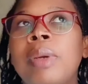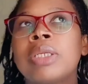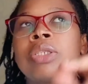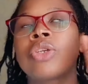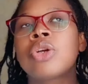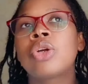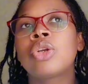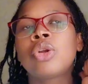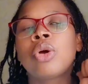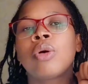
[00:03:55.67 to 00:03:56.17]

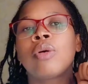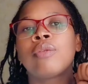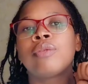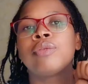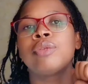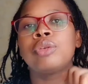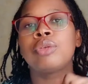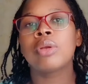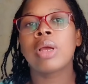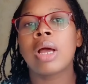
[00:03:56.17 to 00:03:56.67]
method
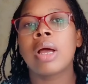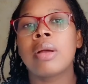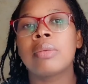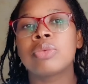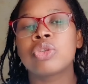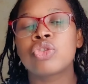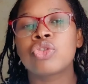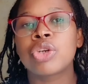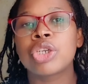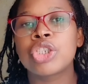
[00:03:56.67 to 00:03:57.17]

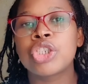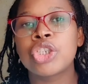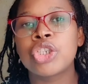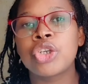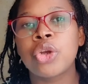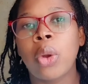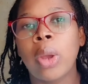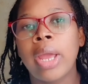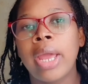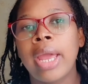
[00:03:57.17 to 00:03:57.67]
of
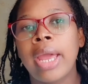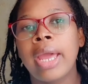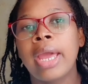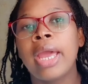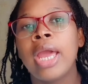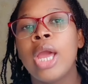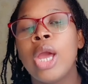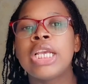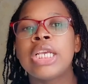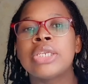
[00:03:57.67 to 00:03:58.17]
stretching your
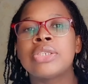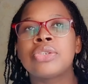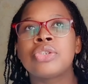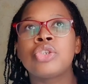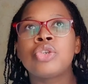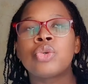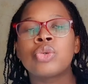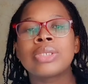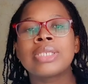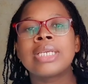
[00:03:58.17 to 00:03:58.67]
hair
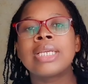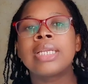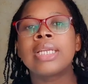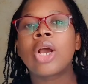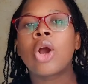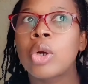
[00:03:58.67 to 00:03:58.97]
is using